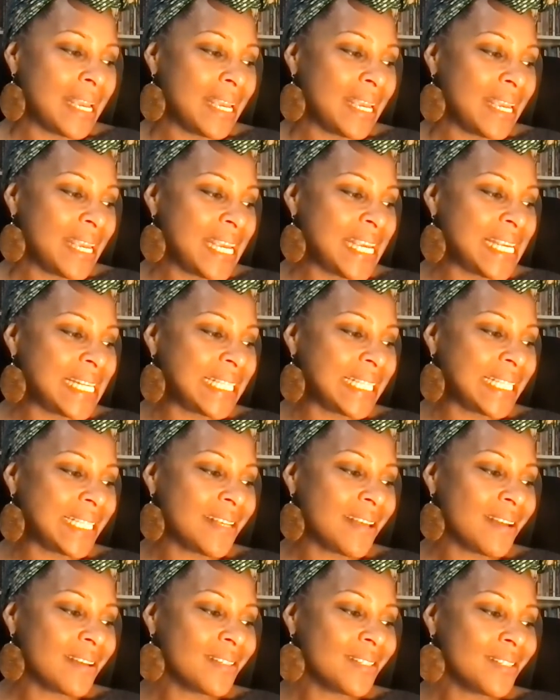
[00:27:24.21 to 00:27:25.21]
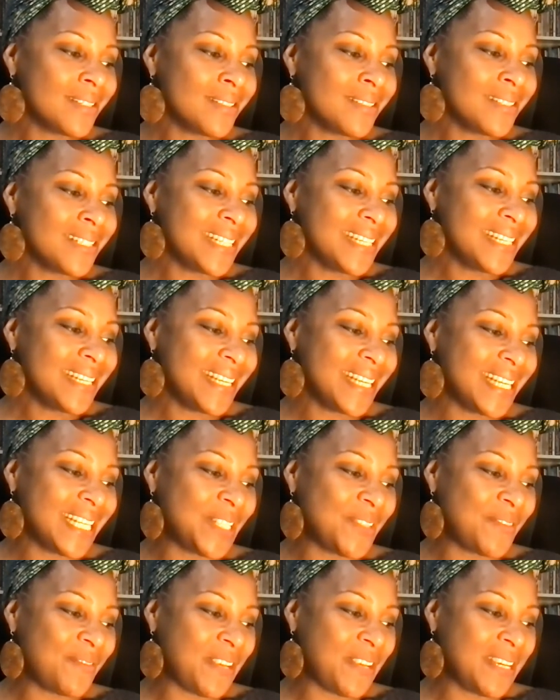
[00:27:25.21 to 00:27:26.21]
He snuggled his
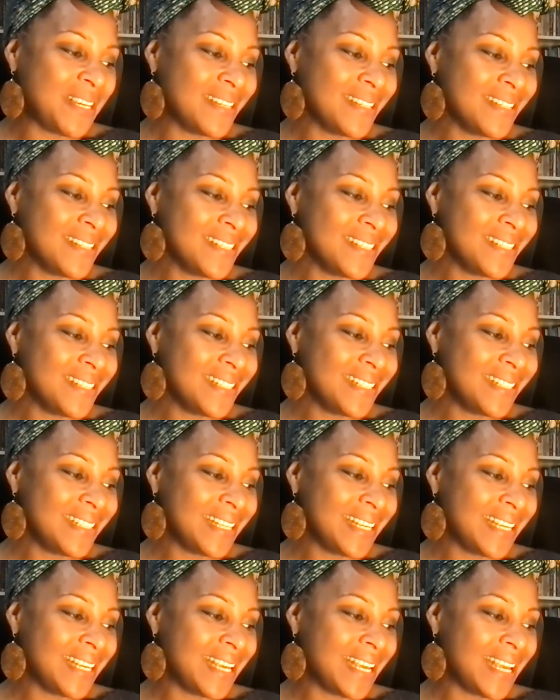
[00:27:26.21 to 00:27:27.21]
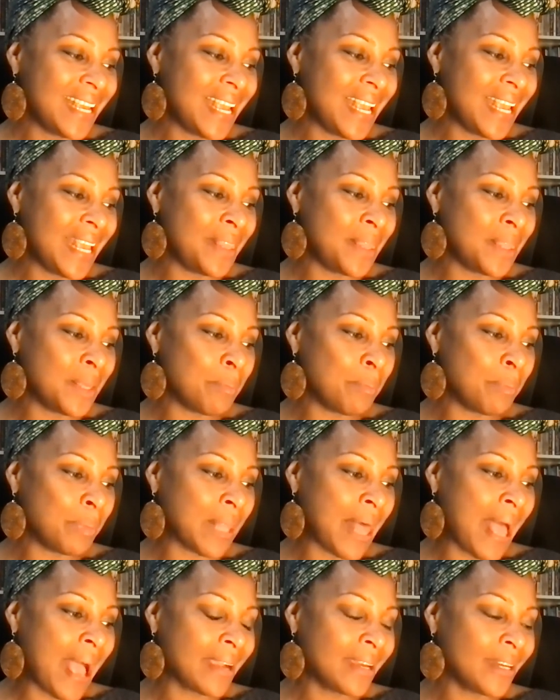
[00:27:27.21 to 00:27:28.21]
fingers in the
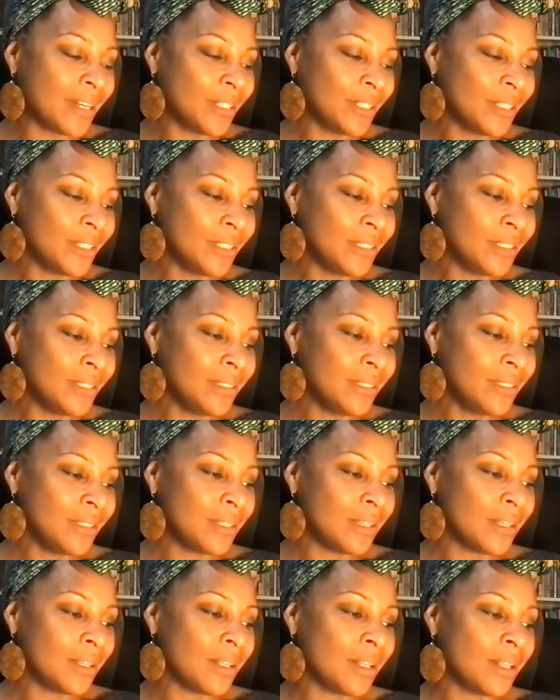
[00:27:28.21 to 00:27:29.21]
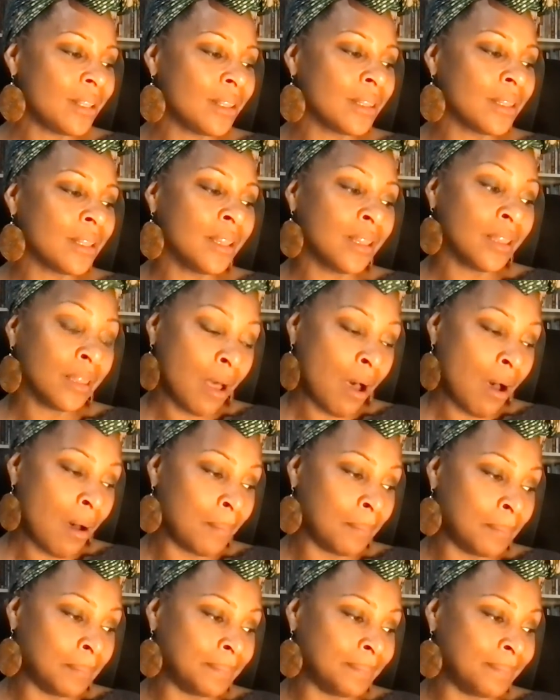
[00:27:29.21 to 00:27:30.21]
blacker
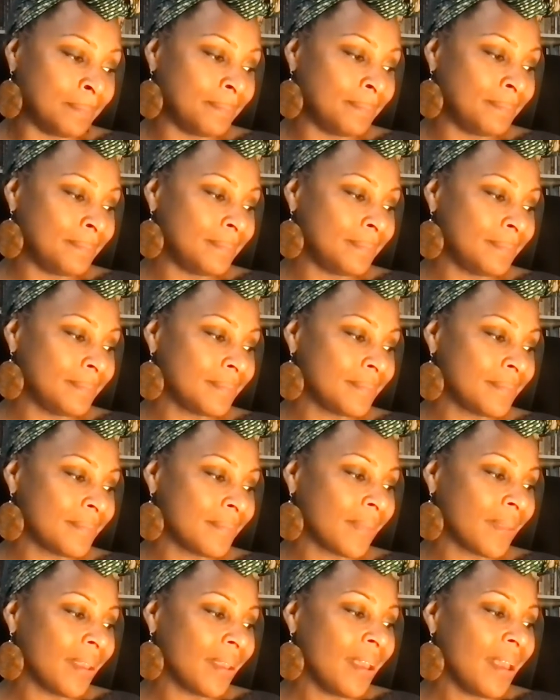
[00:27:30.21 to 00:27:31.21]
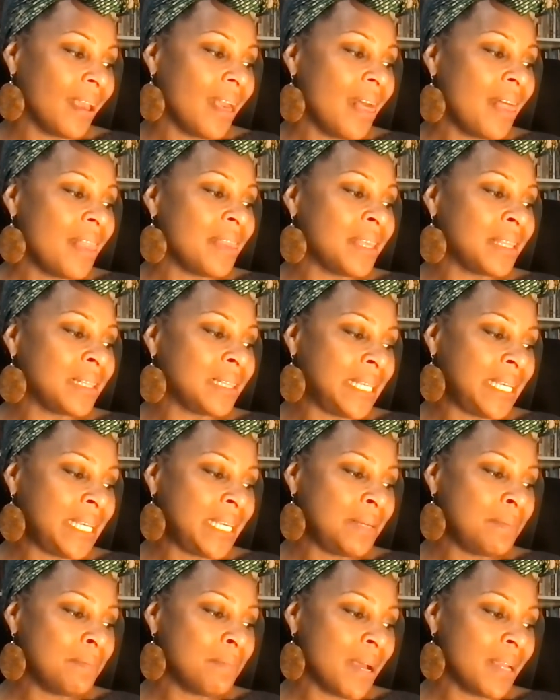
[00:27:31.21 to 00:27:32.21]
loam. The
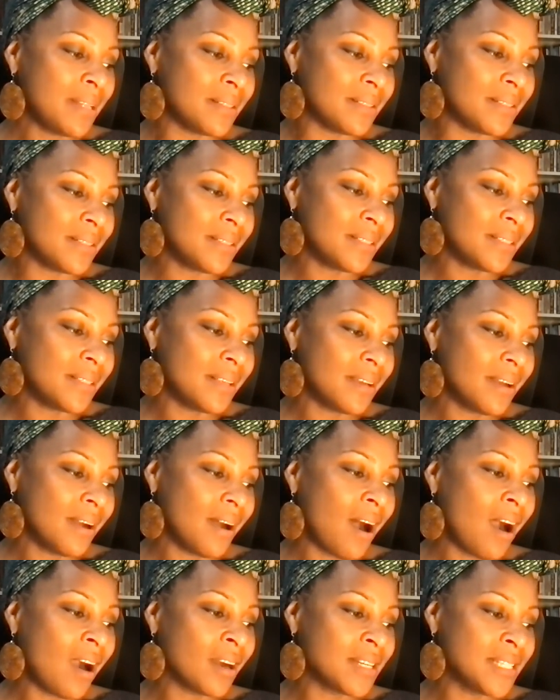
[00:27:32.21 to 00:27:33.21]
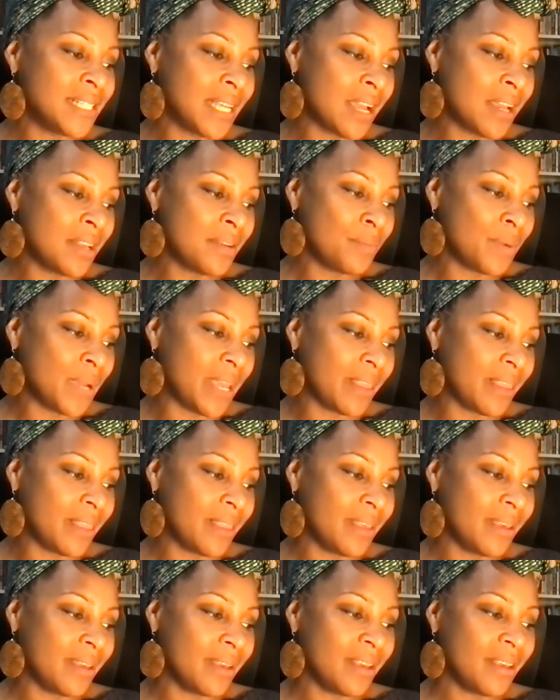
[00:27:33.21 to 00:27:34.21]
lean months are done with,
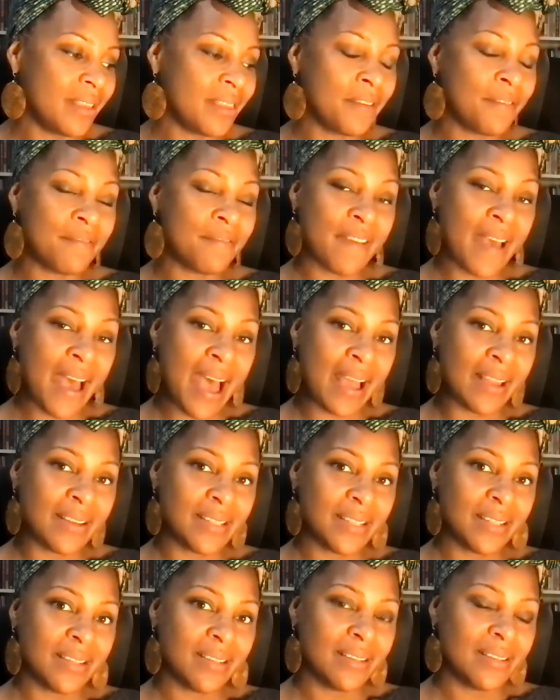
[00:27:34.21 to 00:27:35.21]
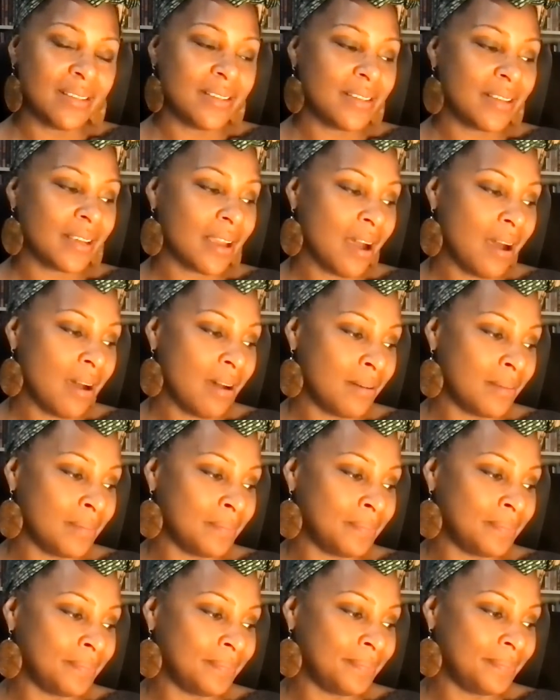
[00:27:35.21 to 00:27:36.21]
the fat to
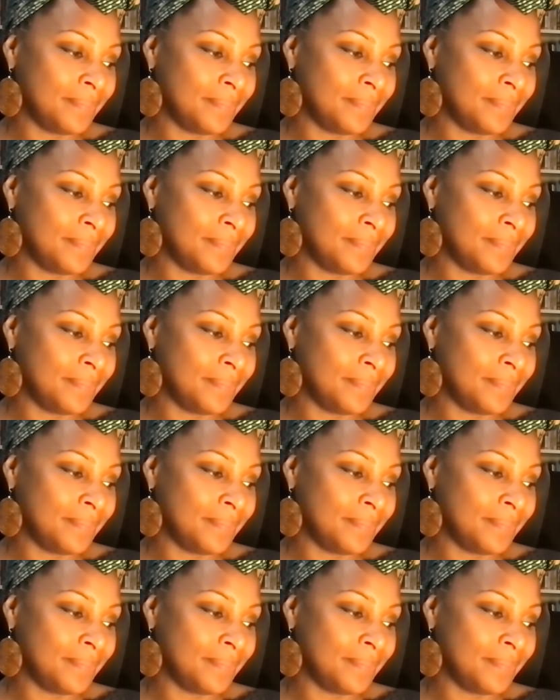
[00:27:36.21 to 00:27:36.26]
come.